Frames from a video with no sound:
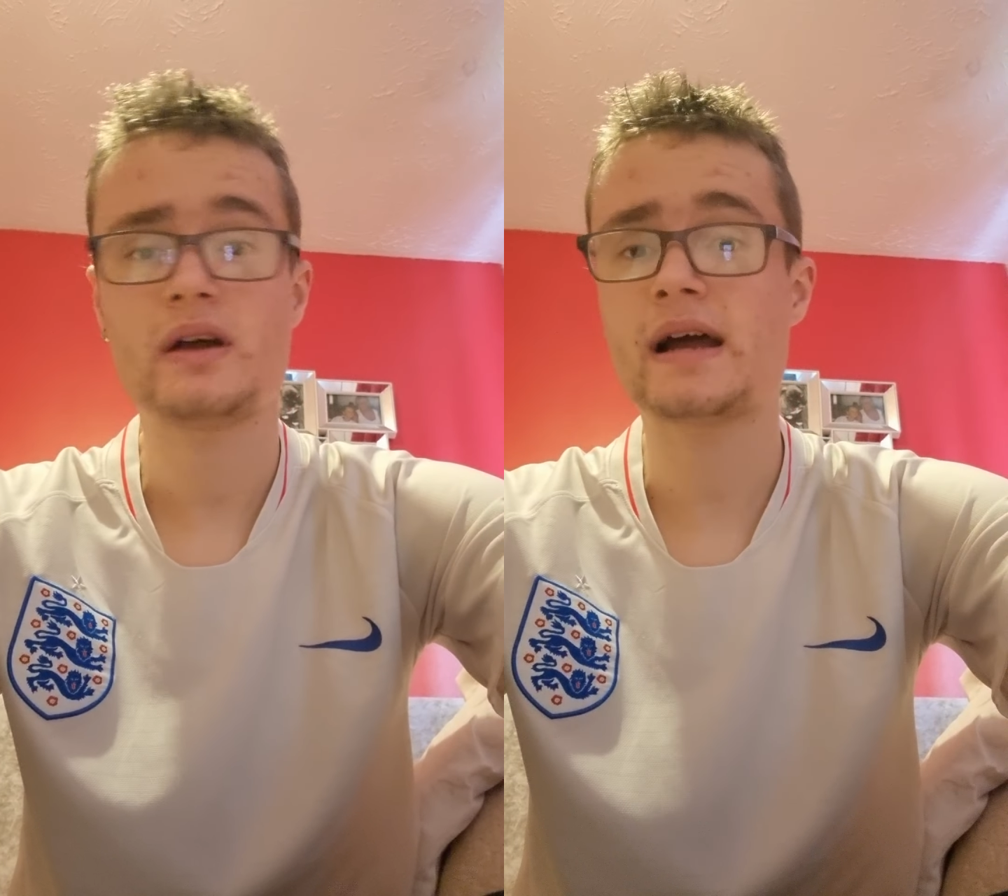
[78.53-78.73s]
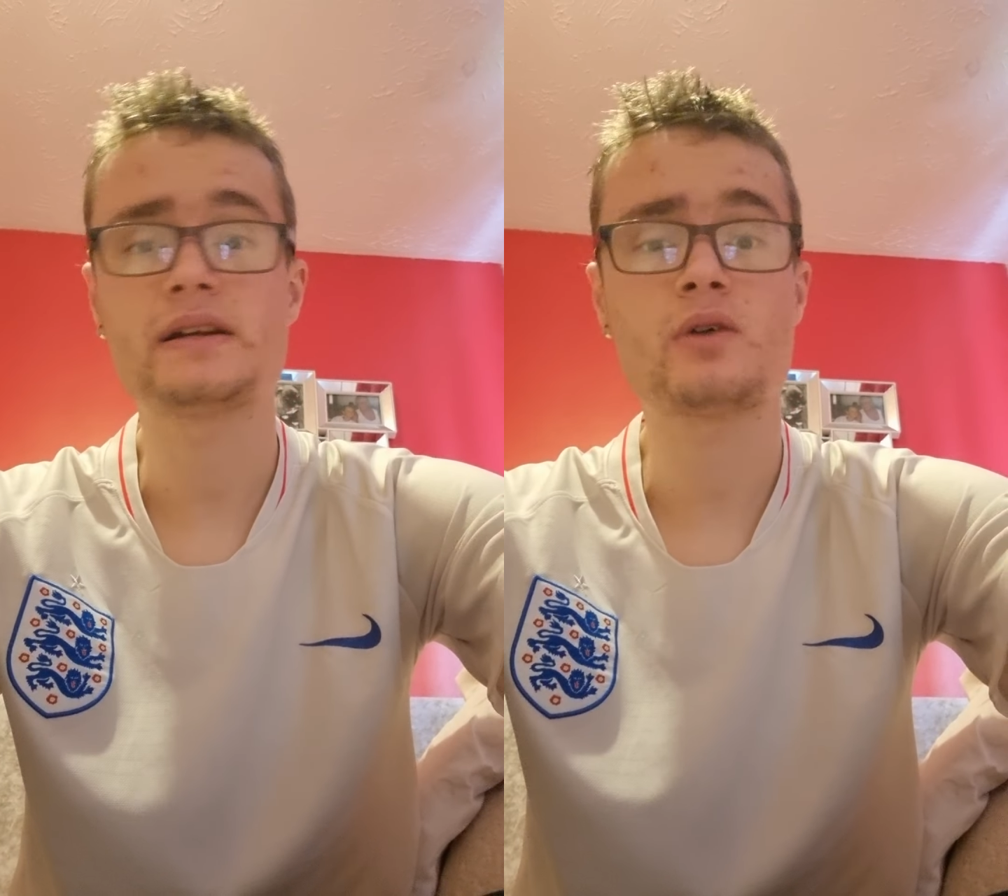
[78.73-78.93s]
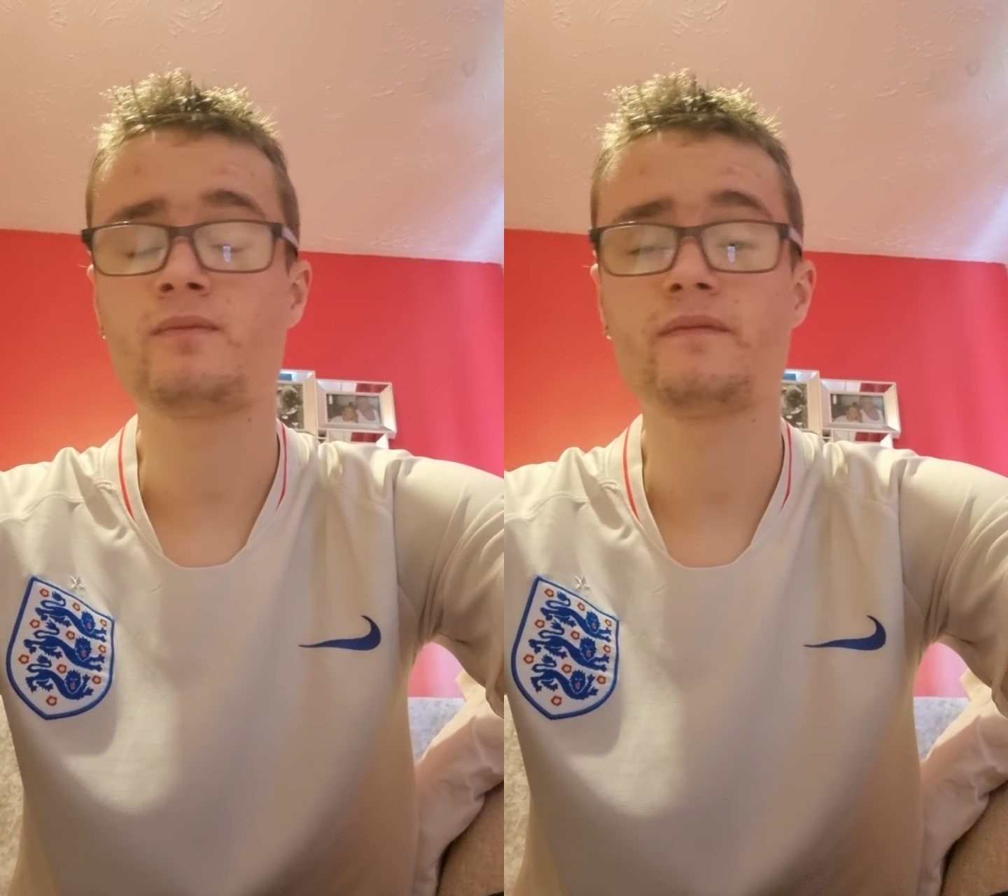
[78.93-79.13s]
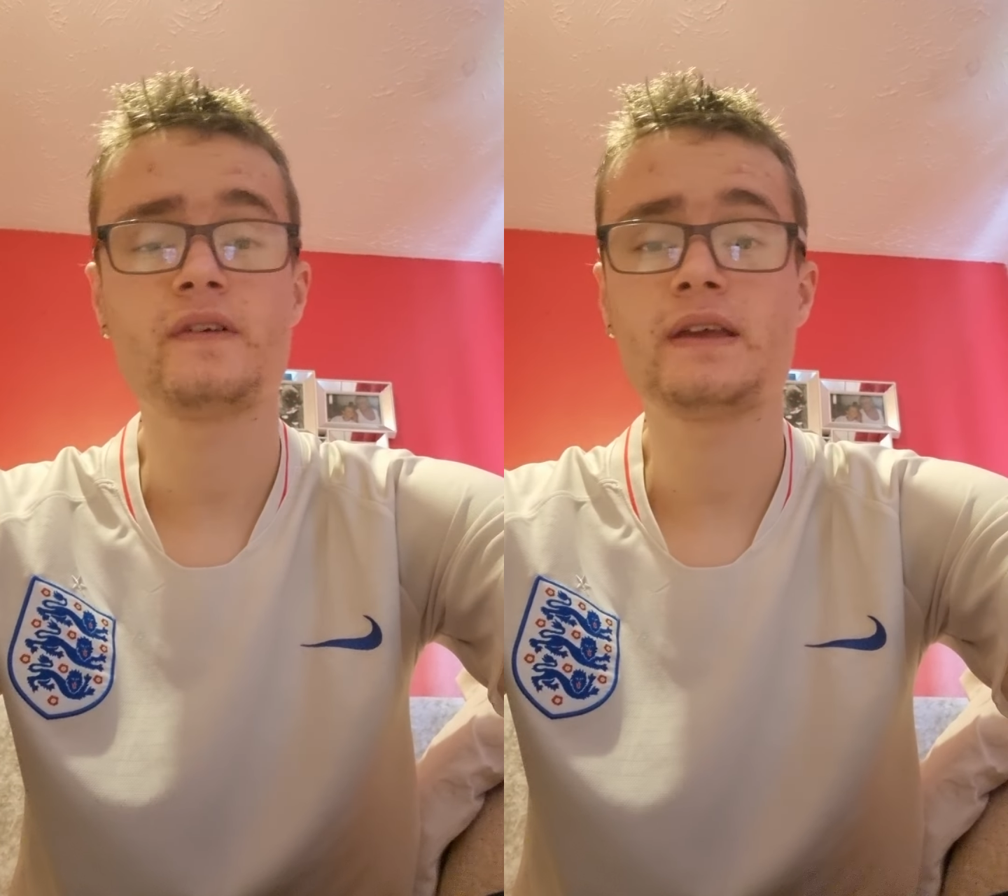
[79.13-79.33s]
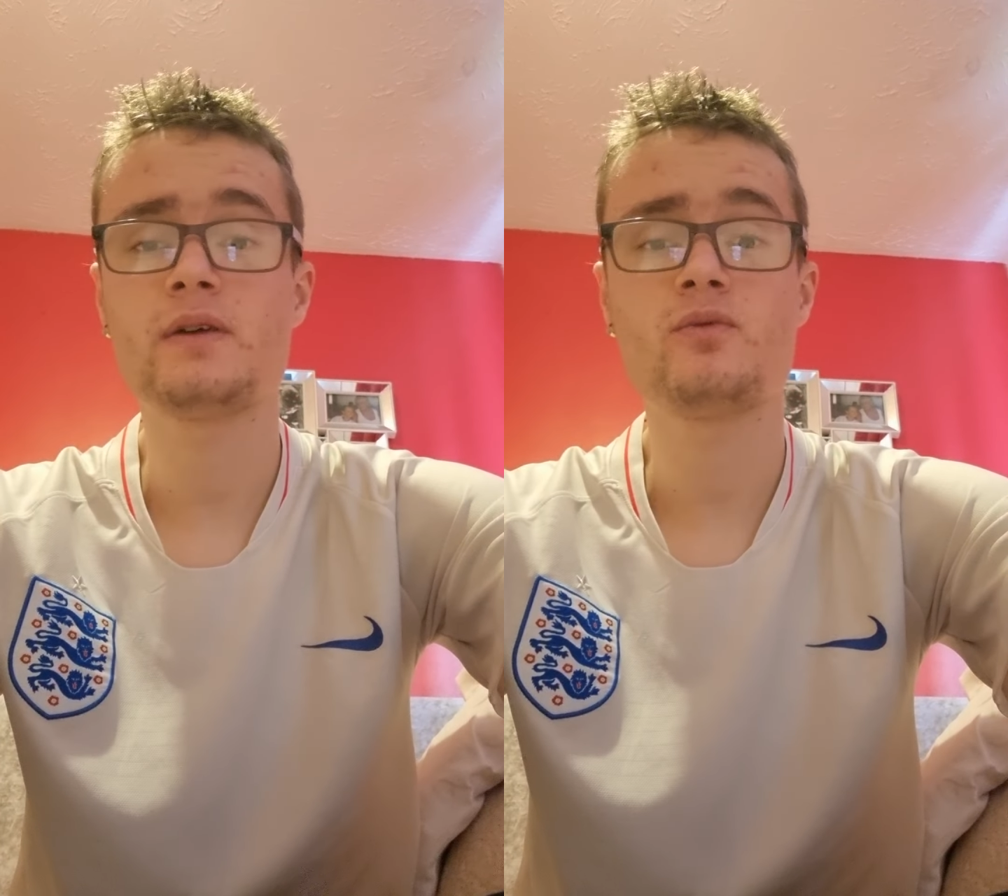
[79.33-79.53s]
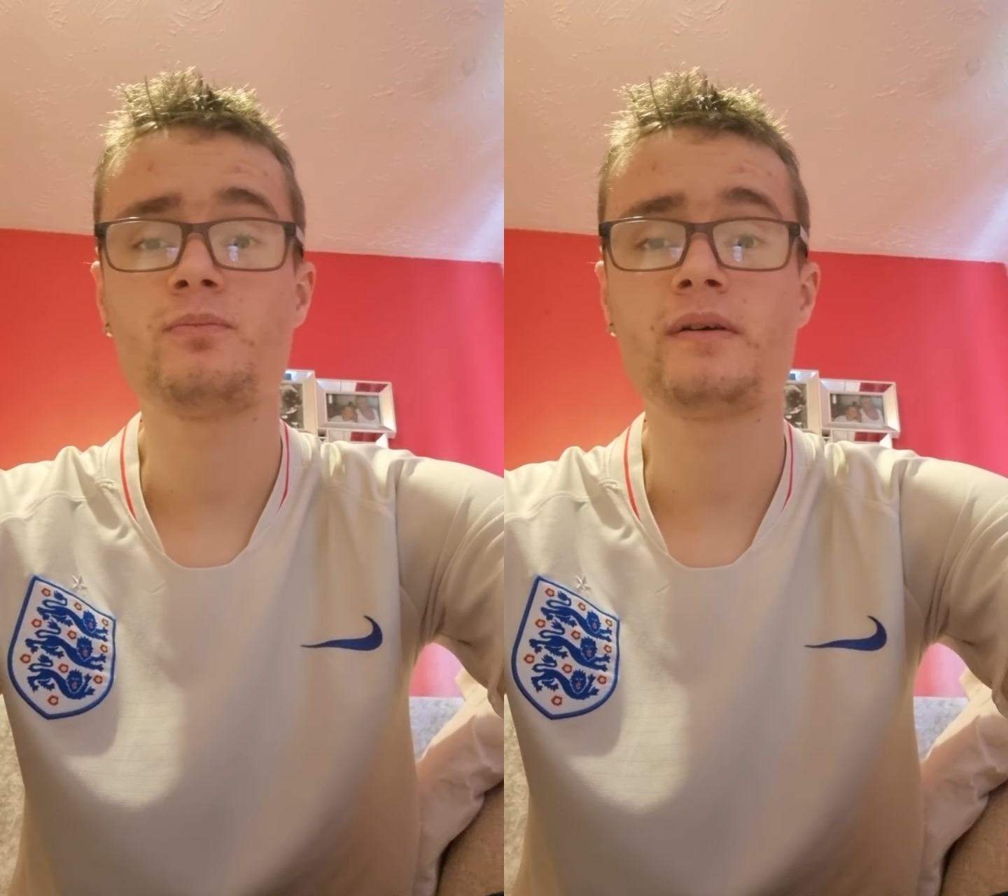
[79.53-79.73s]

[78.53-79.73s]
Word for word: I don't think it would